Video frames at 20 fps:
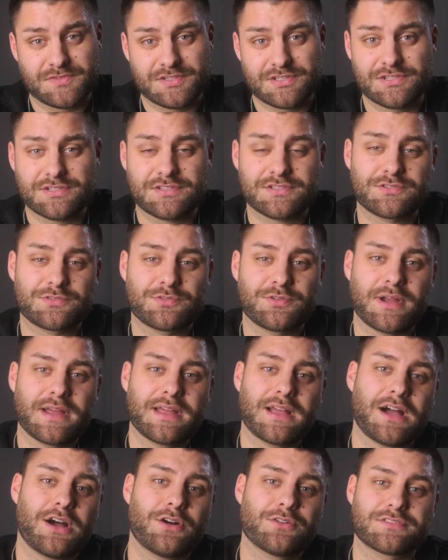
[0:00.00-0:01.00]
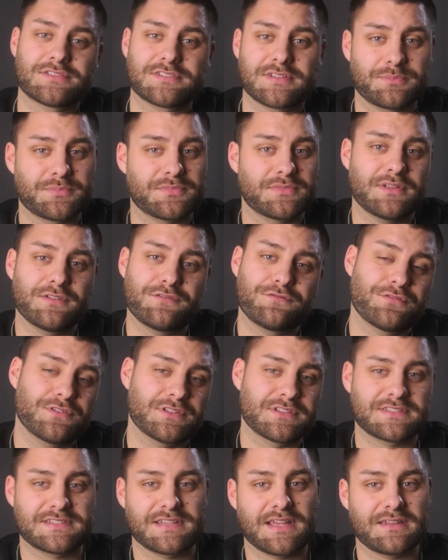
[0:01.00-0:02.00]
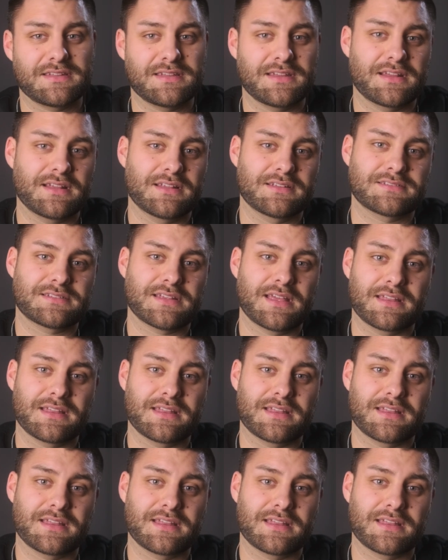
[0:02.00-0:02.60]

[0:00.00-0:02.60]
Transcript: Just try out some different settings